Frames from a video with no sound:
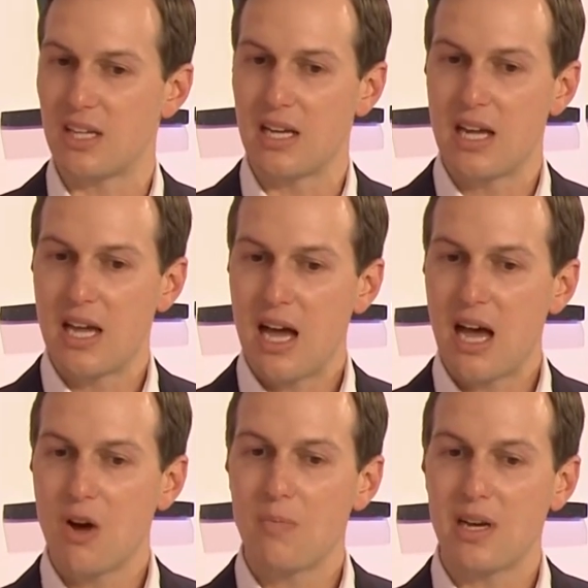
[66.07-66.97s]
And
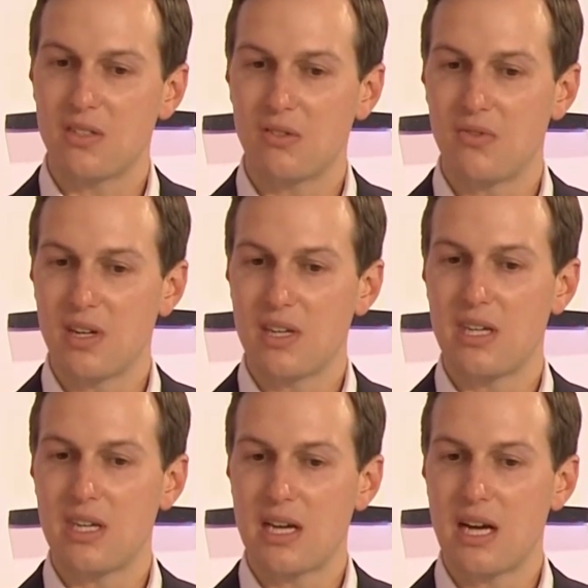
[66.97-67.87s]
I hope that it's a
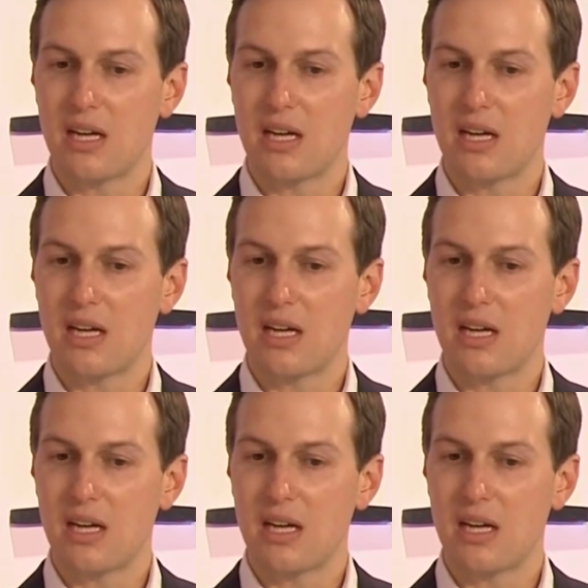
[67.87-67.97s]
very